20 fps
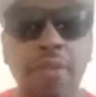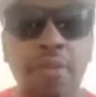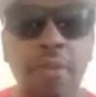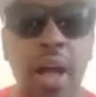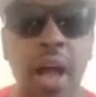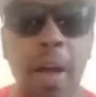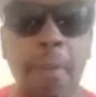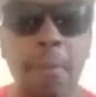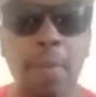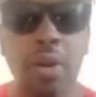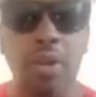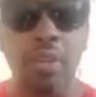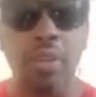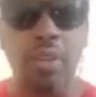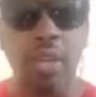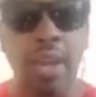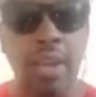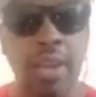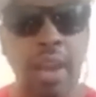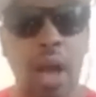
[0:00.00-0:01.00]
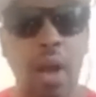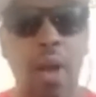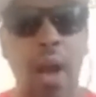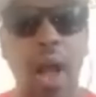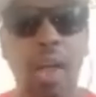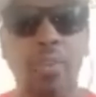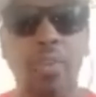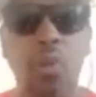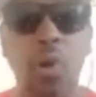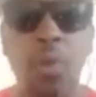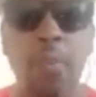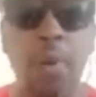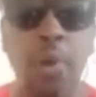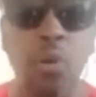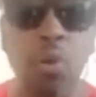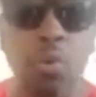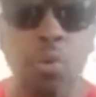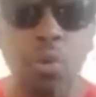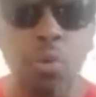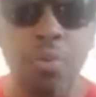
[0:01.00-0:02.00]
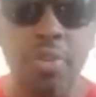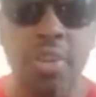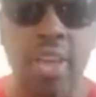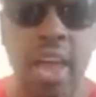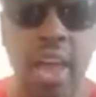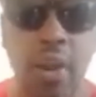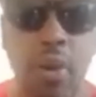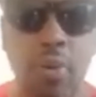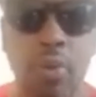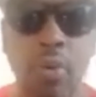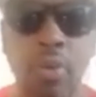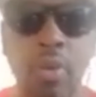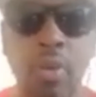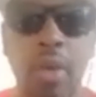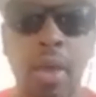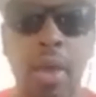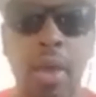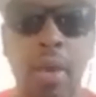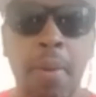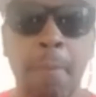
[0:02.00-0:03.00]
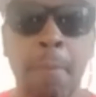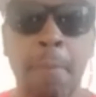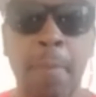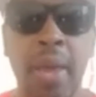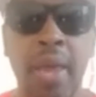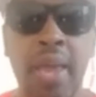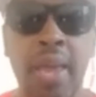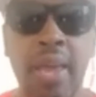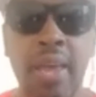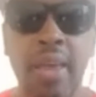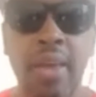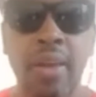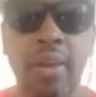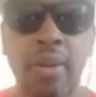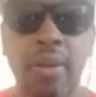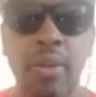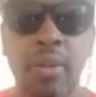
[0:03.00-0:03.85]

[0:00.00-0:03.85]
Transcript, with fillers: and five months. Now I started my YouTube channel May